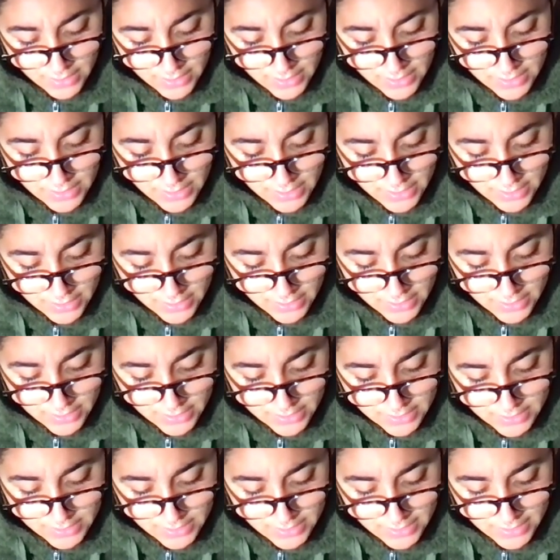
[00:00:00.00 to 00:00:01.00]
tell
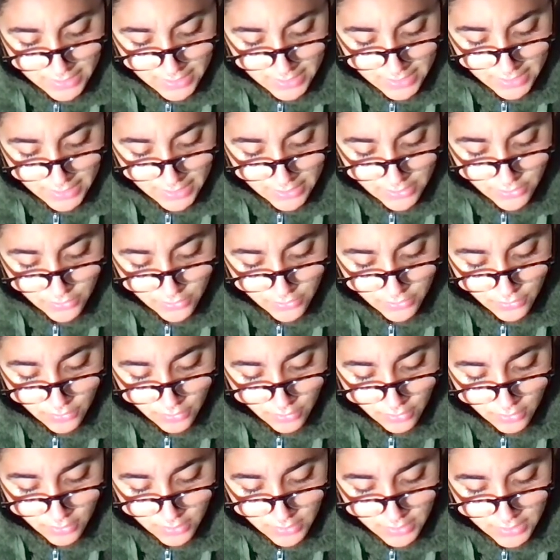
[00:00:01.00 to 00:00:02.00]
us they do
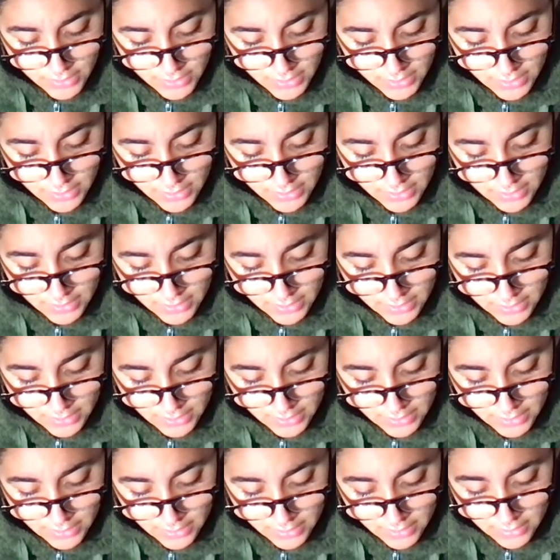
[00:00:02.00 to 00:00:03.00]
all they can
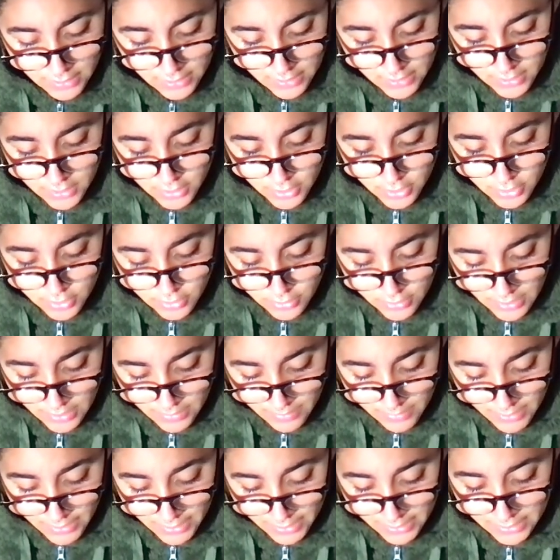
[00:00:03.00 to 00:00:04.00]
to get
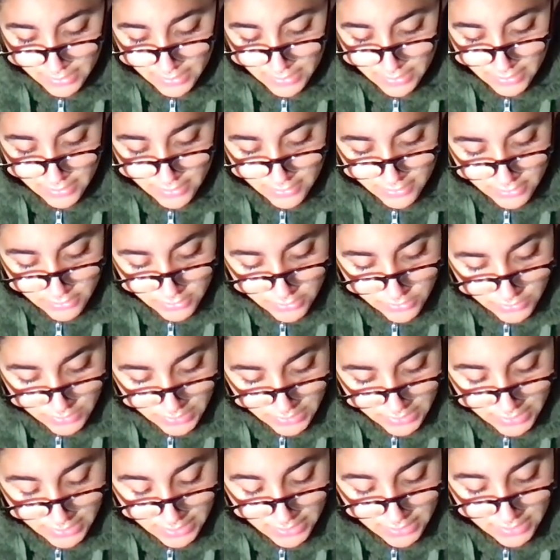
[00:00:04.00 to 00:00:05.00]
back in the country,
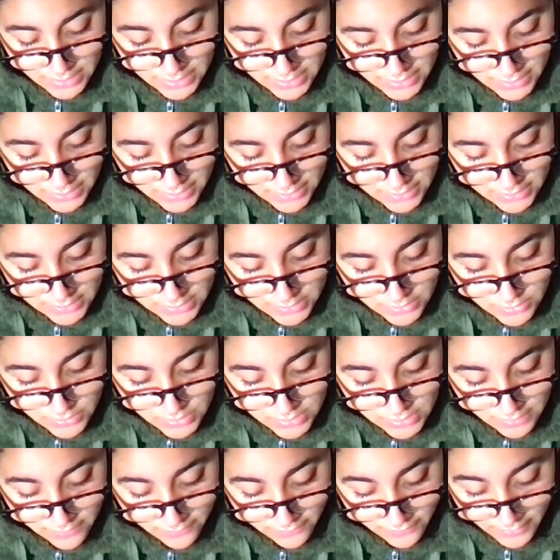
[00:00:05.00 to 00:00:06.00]
and they tell us, you
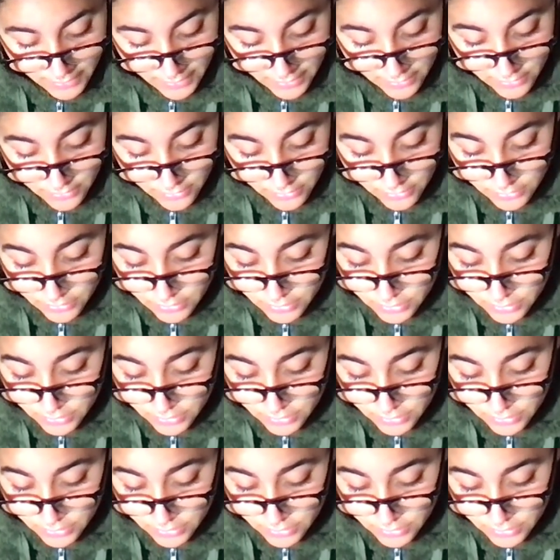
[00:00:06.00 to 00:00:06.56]
see fine clothes,